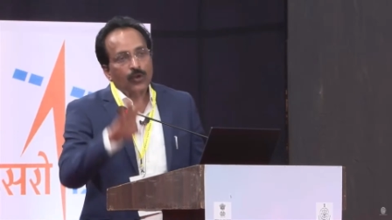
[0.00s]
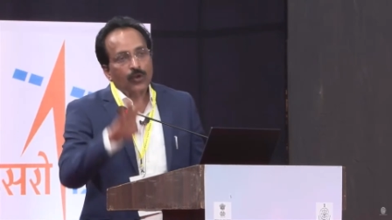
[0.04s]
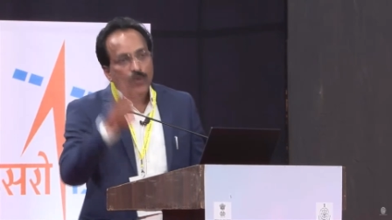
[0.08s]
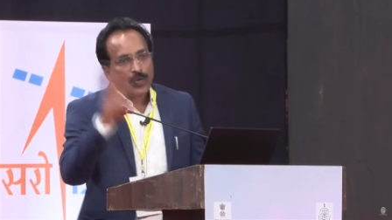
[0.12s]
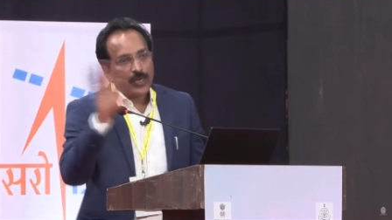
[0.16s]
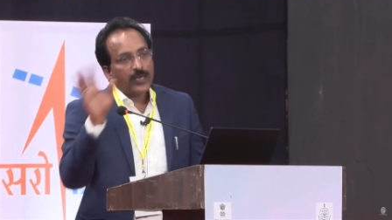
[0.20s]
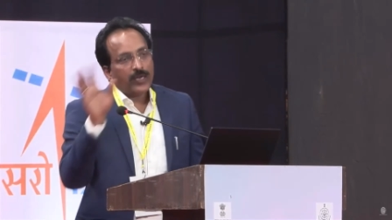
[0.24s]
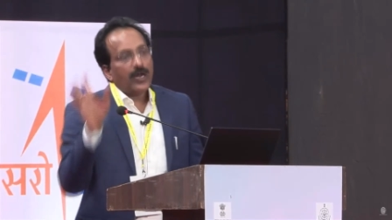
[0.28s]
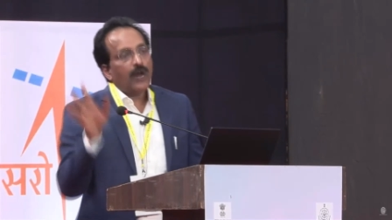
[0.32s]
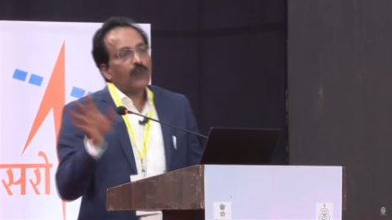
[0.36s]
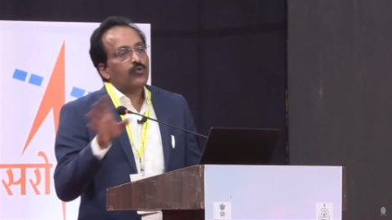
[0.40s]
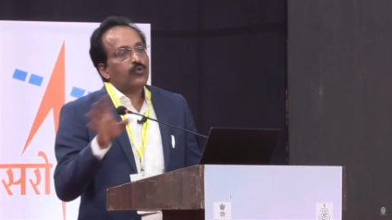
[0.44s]

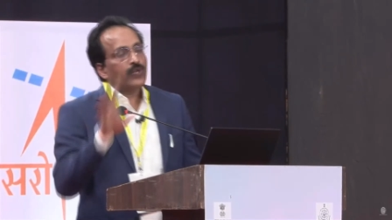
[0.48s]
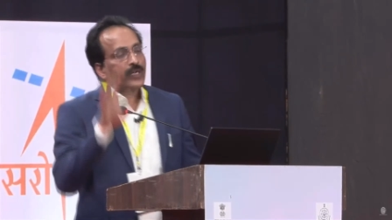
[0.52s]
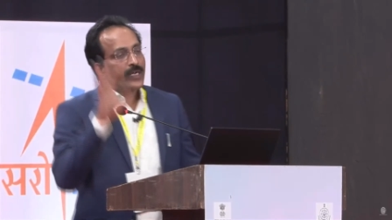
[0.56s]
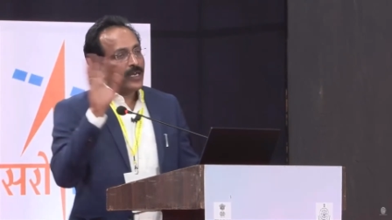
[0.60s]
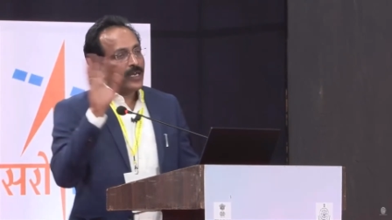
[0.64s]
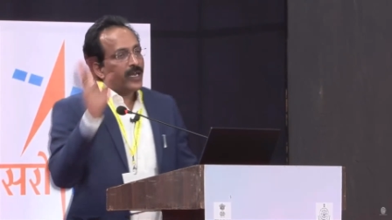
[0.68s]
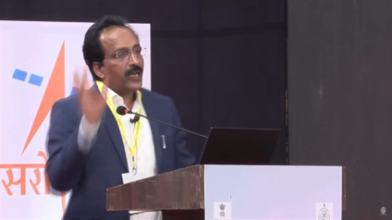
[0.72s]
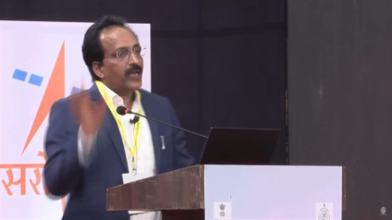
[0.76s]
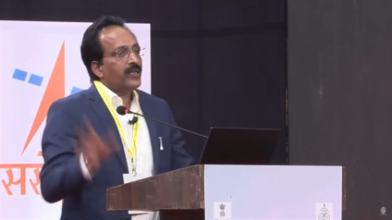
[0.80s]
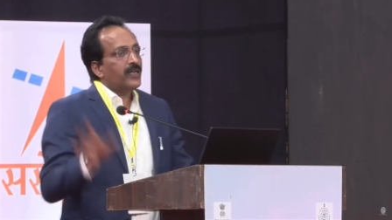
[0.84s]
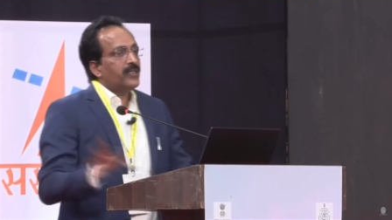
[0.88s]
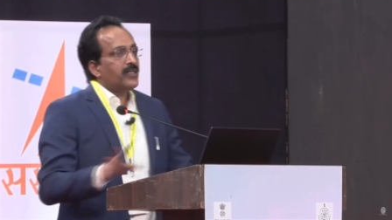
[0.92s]
look at how to
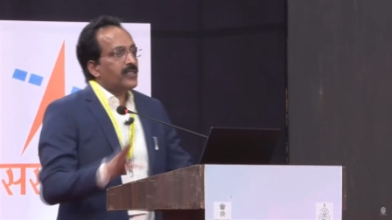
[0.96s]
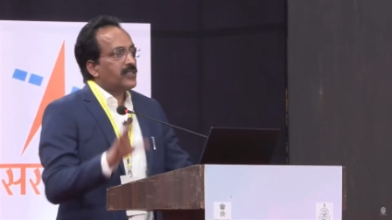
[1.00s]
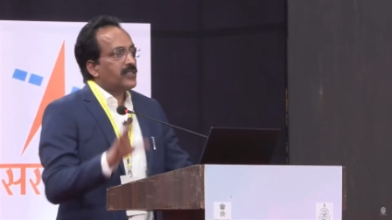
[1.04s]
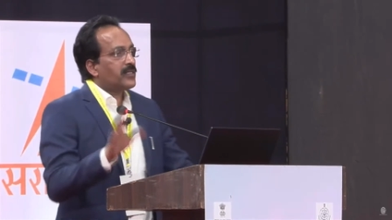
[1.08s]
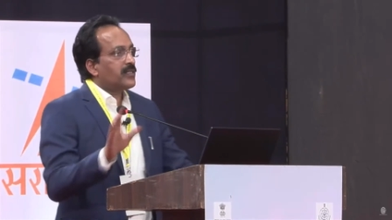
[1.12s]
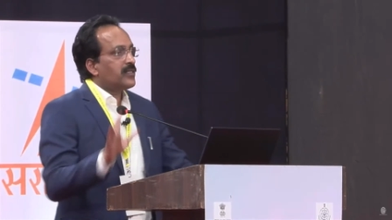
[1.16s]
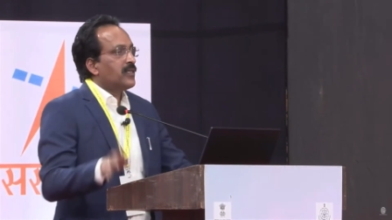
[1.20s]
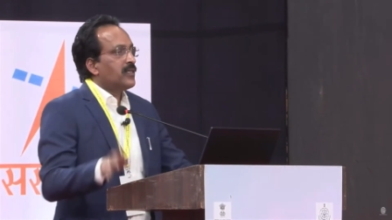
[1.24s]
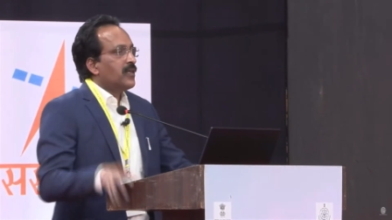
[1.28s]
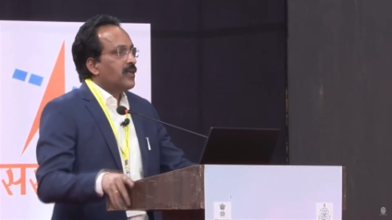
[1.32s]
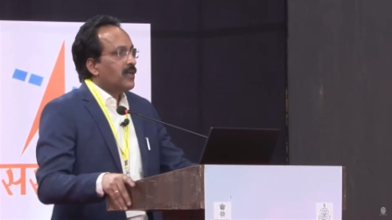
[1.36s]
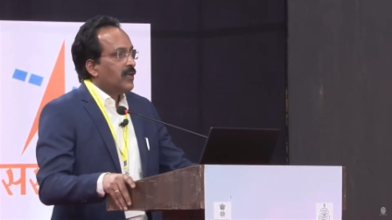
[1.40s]
create
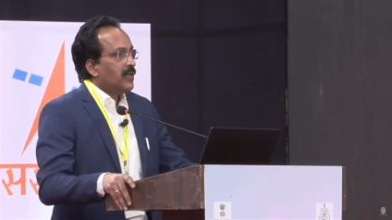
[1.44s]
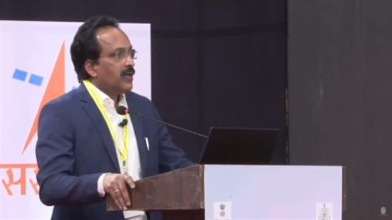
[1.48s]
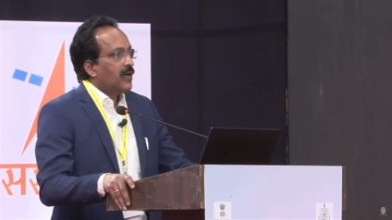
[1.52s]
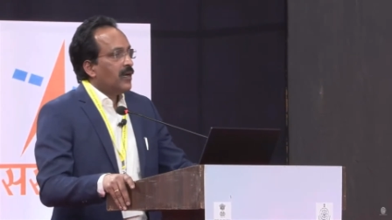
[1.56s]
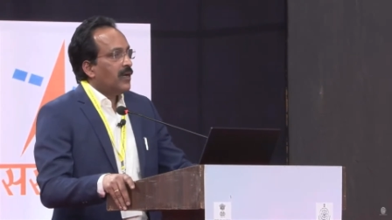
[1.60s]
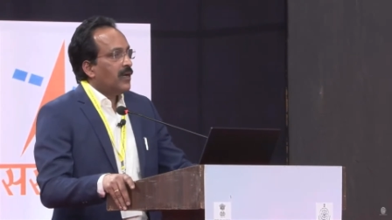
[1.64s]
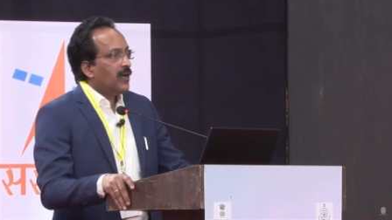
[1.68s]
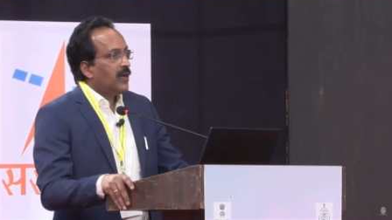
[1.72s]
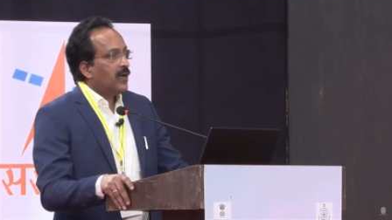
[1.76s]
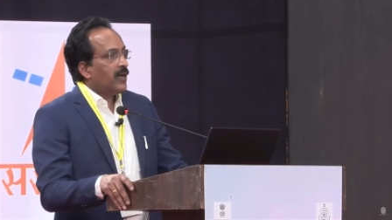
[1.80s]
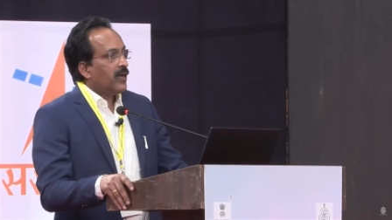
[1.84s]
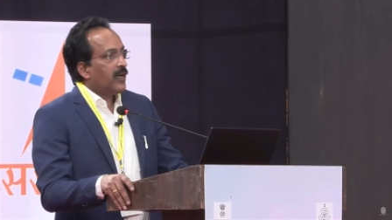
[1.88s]
this
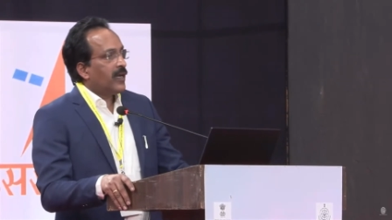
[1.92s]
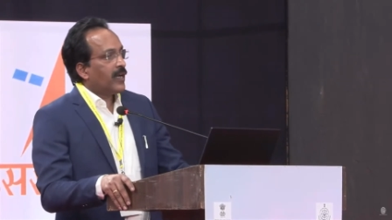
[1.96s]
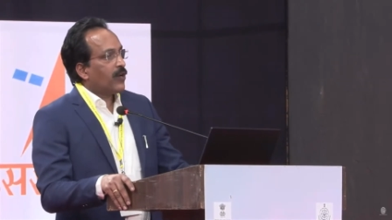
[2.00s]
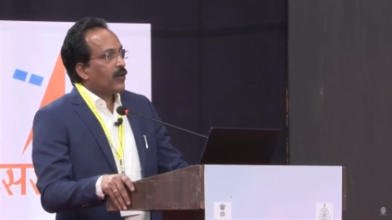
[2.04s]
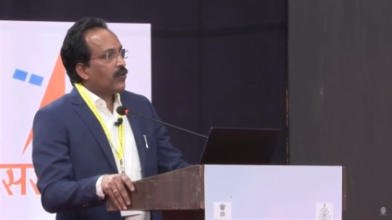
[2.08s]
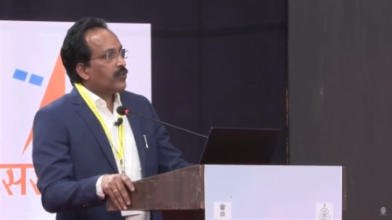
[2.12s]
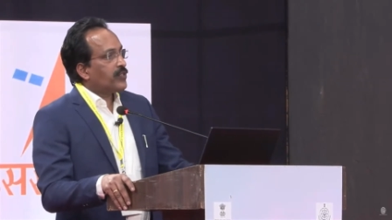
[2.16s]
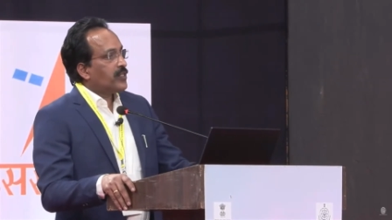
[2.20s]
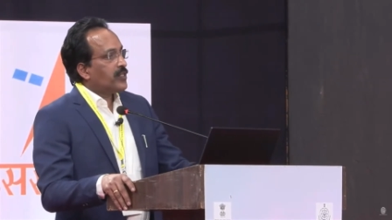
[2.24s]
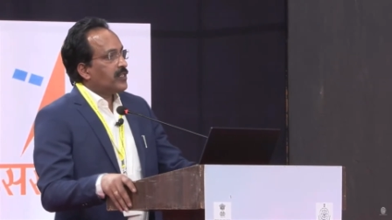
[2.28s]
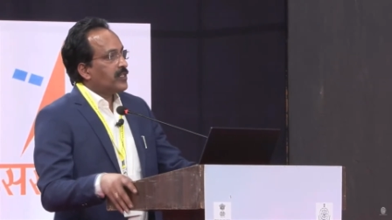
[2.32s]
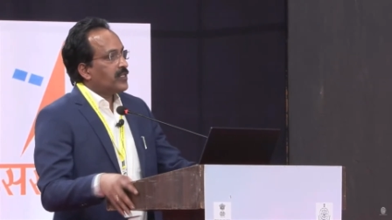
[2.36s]

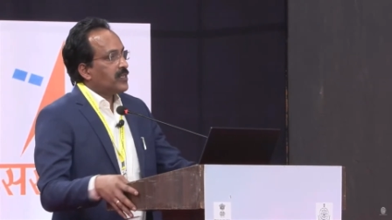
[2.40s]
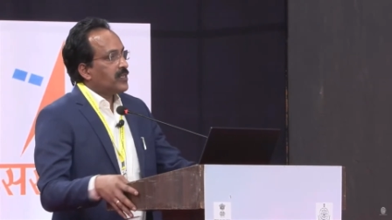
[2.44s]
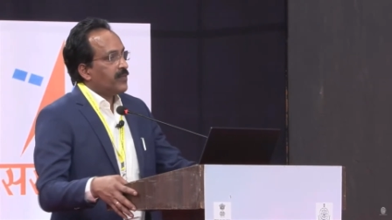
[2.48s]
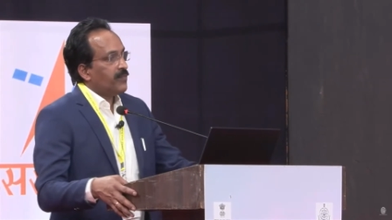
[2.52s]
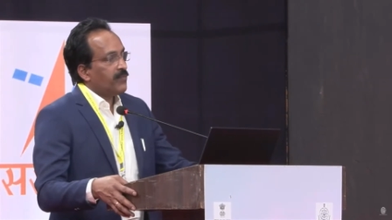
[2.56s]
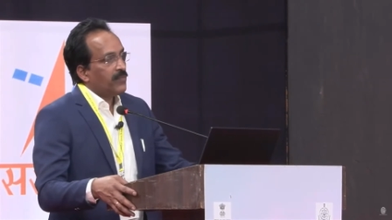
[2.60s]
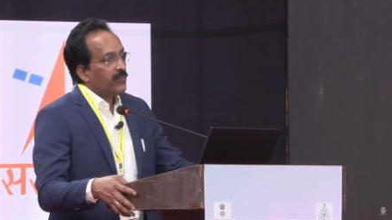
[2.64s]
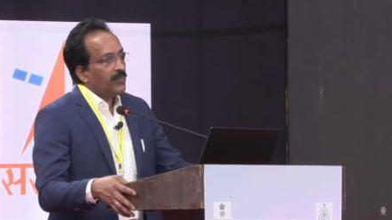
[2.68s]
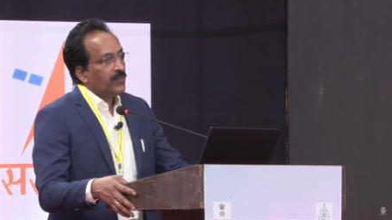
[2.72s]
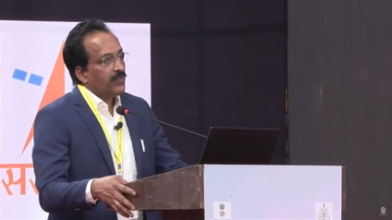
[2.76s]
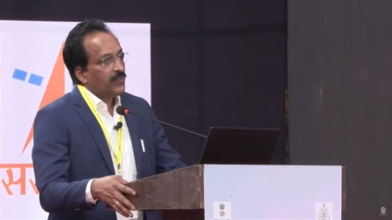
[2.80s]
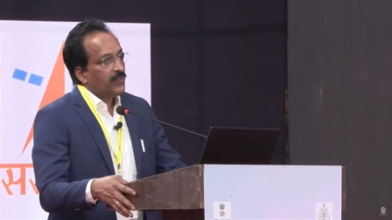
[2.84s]
ecosystem